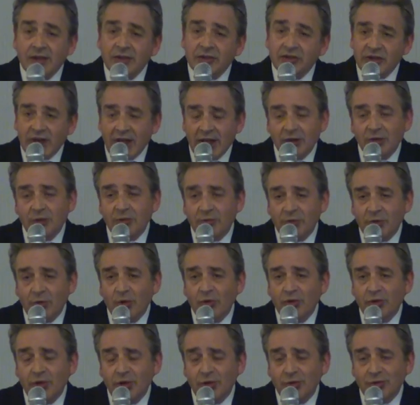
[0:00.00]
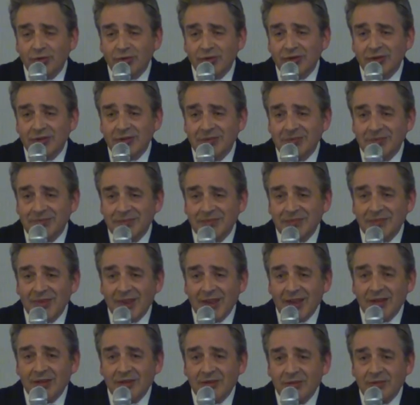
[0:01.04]
Channel 4 News
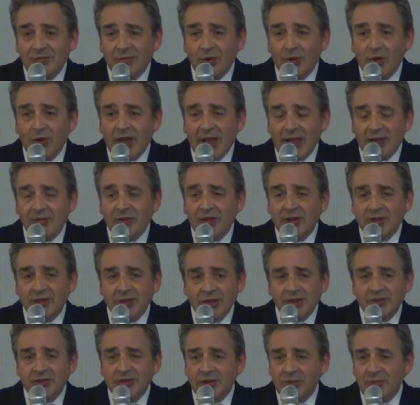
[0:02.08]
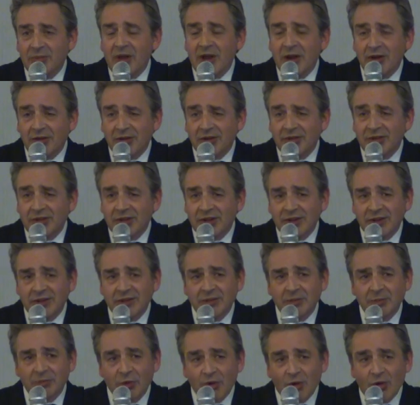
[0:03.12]
for having the temerity
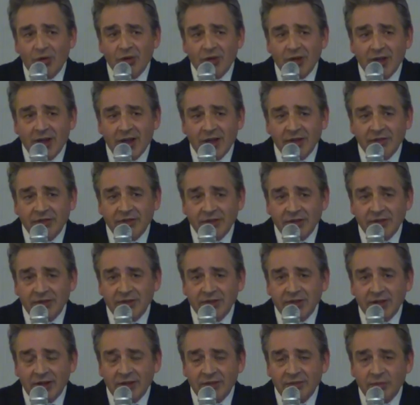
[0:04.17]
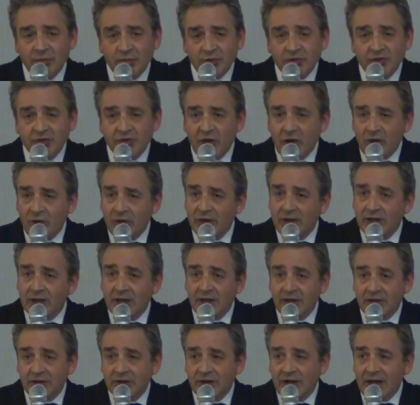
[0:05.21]
to broadcast this stuff, showing
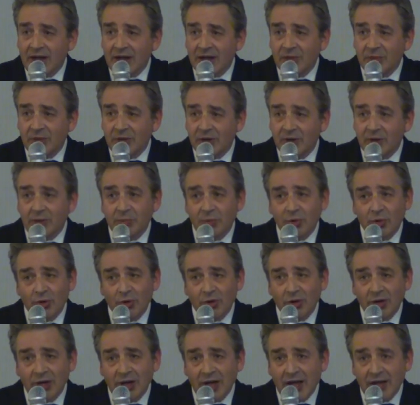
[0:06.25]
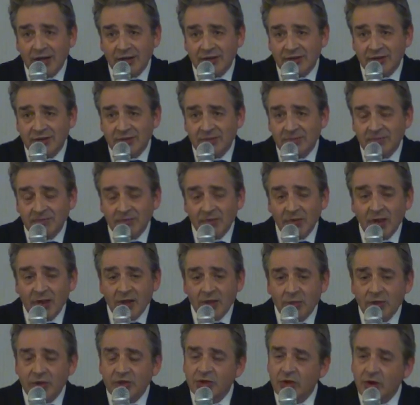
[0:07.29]
Islam in a poor light,
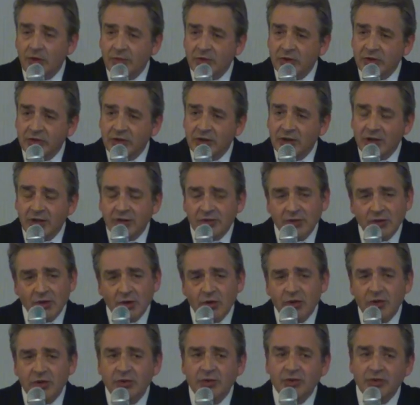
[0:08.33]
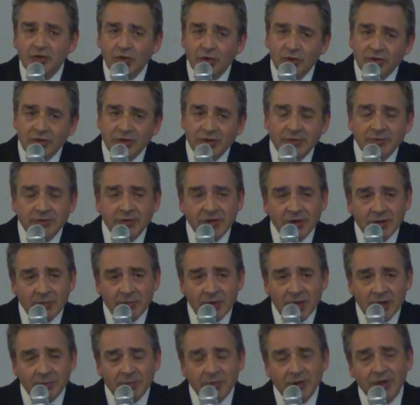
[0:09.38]
which obviously is not conducive to the
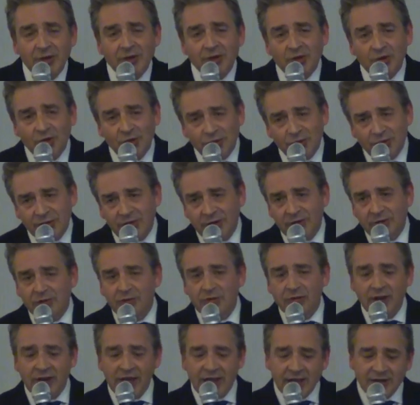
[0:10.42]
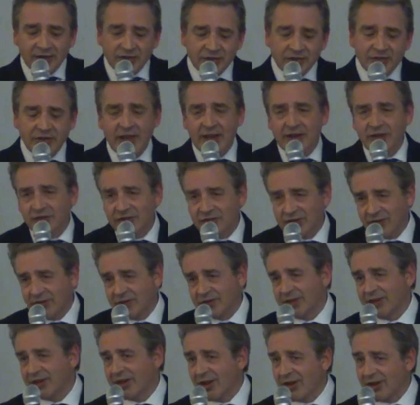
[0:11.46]
public good and creates
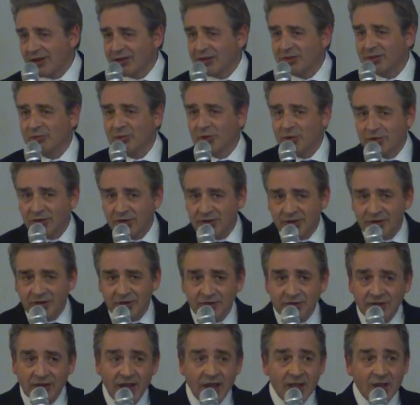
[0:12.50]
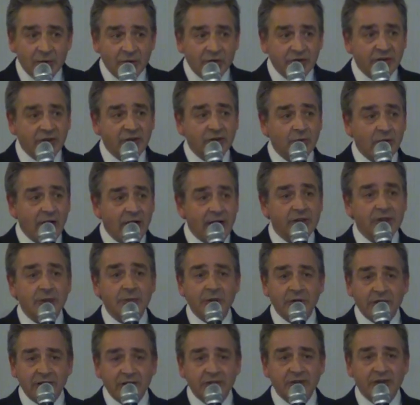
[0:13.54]
tensions in our communities, which is why the
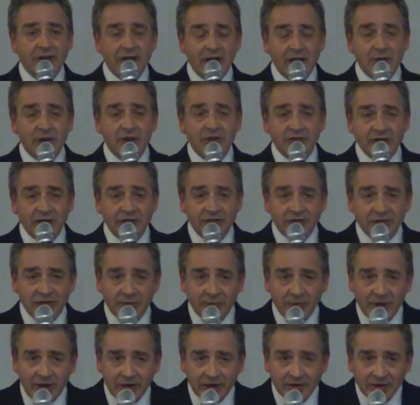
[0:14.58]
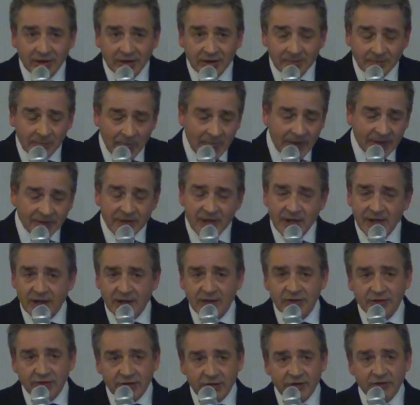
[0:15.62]
police now exist, apparently. They
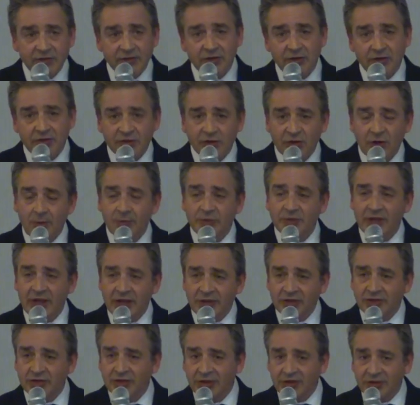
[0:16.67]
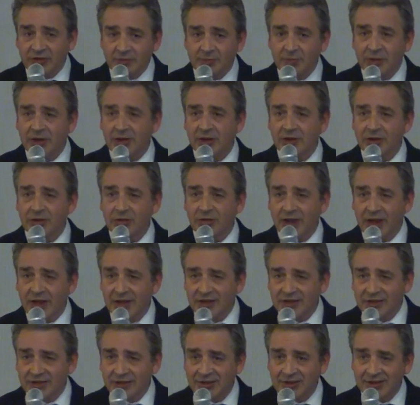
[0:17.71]
exist to stop tensions being
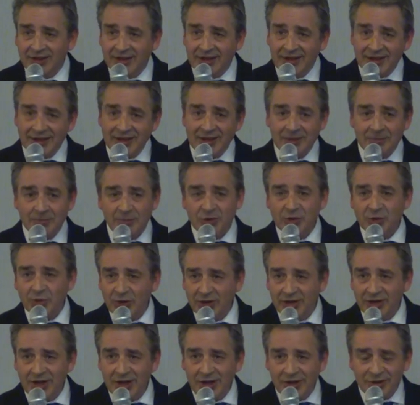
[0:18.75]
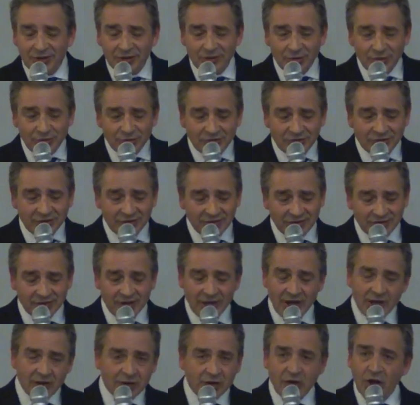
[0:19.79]
created between our
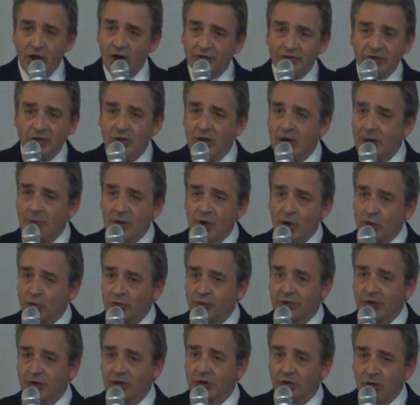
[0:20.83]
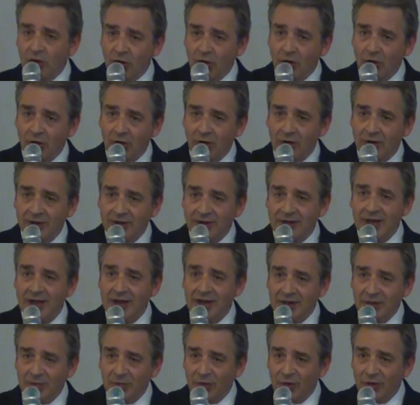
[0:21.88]
communities. Not to uphold the law
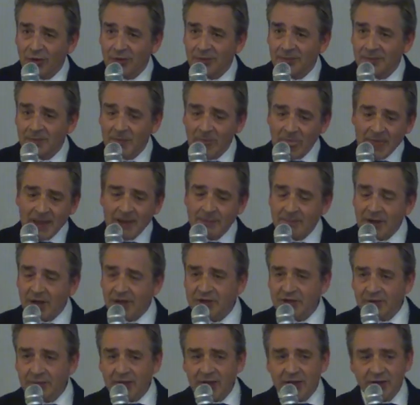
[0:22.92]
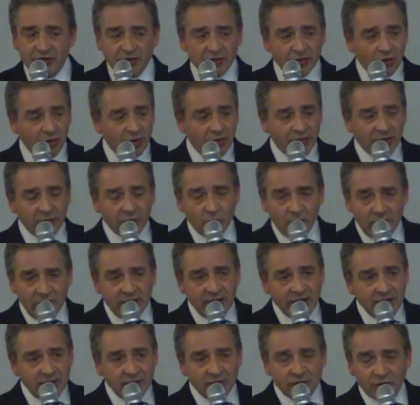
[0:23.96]
anymore, but to make sure that
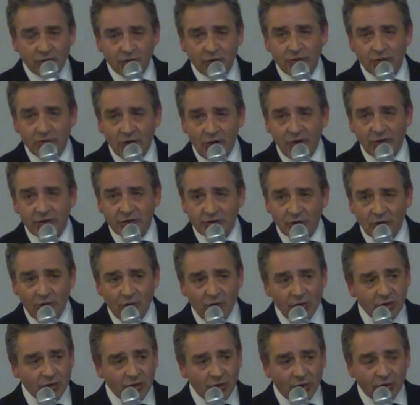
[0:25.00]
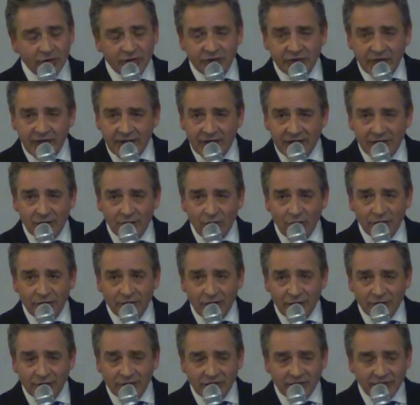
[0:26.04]
we do not talk or say or
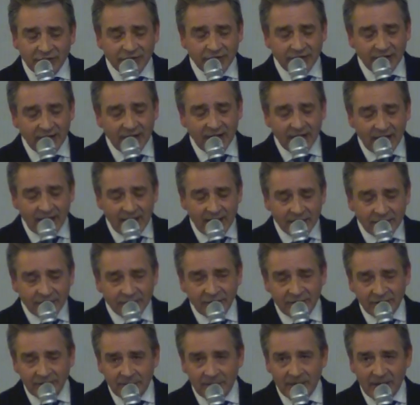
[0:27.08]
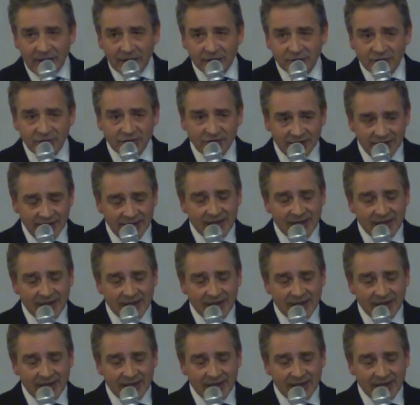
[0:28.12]
notice anything about